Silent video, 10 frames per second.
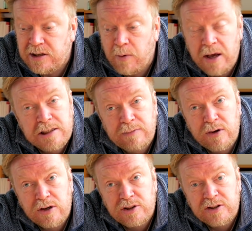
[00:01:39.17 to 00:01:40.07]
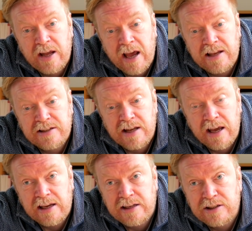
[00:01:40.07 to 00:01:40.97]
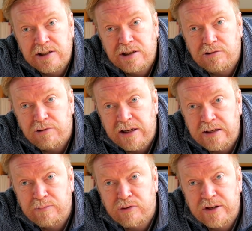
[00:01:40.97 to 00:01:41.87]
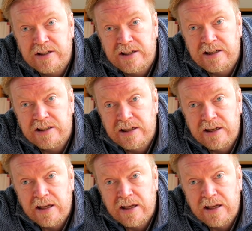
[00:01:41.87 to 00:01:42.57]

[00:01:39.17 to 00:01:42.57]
U S version has a screen-printed